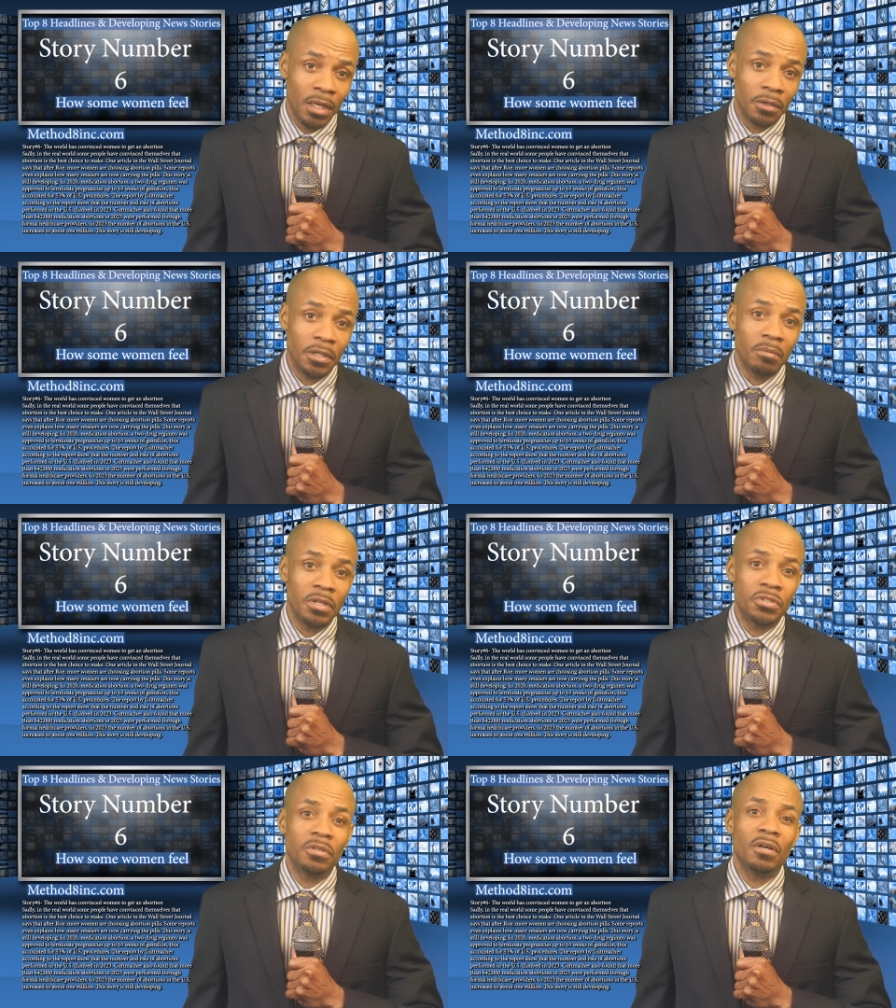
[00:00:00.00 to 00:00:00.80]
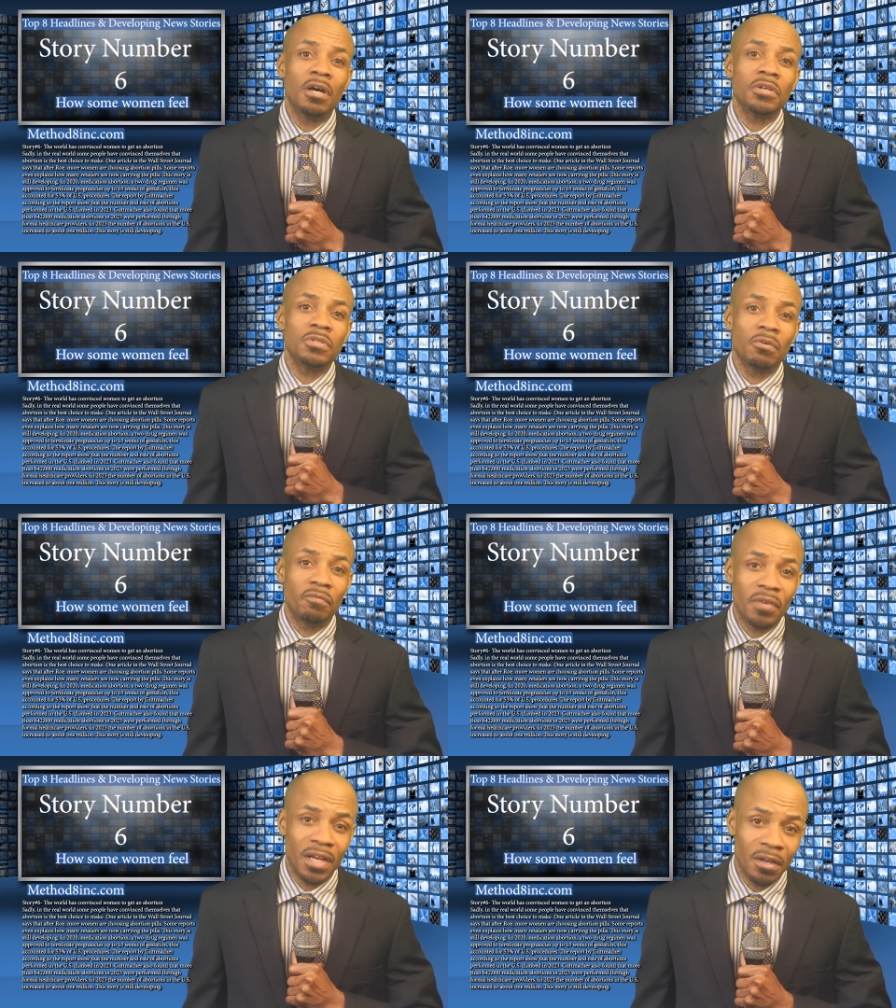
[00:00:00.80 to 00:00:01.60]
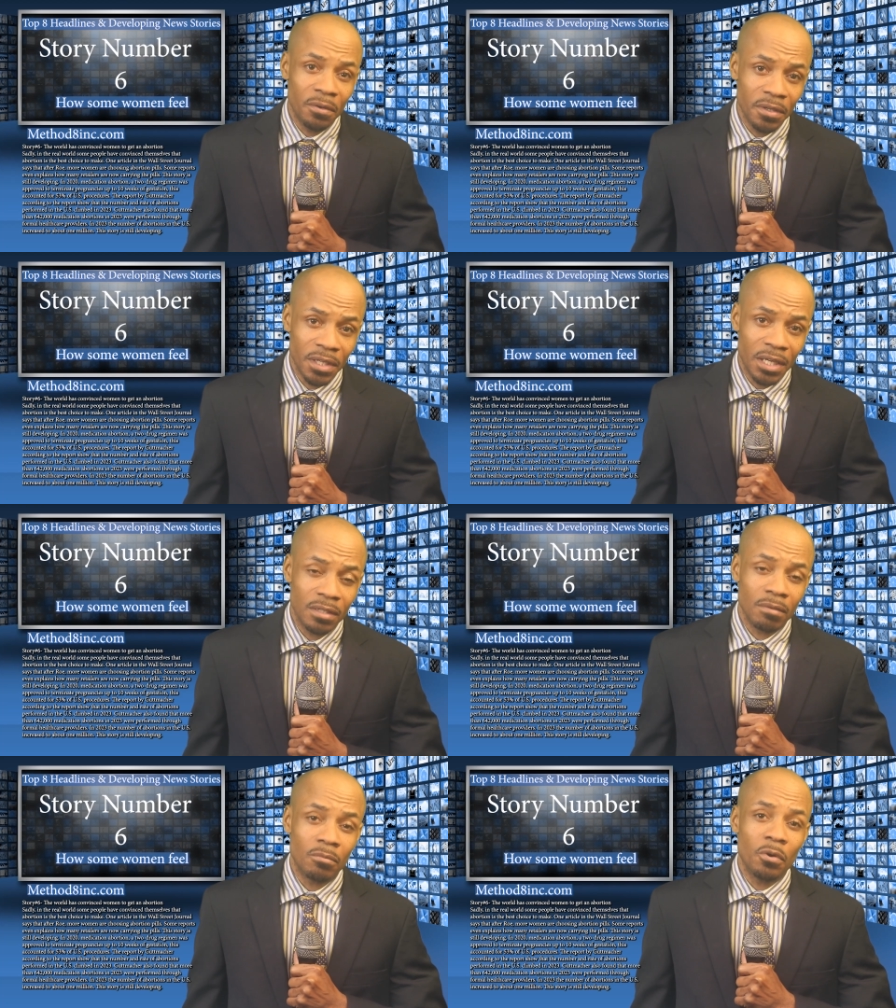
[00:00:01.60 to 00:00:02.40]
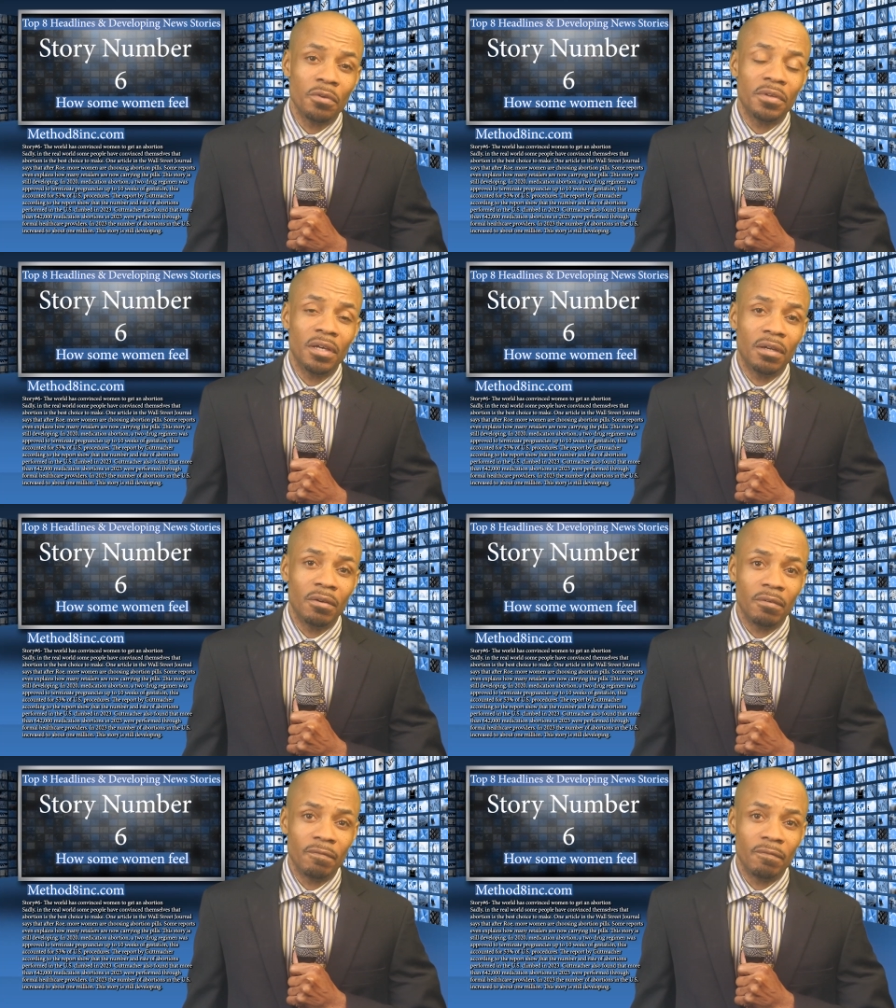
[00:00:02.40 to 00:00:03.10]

Now, Guttmacher also found that more than